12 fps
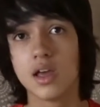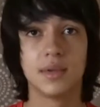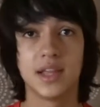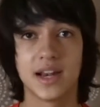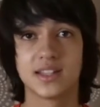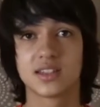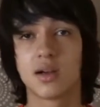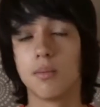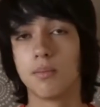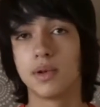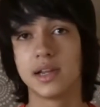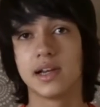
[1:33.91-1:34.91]
But that is
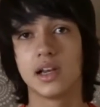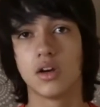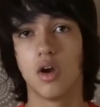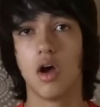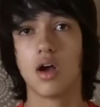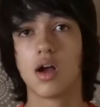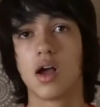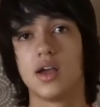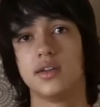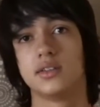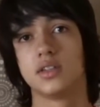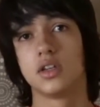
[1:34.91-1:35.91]
completely wrong
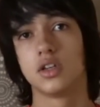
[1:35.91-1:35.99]
guys.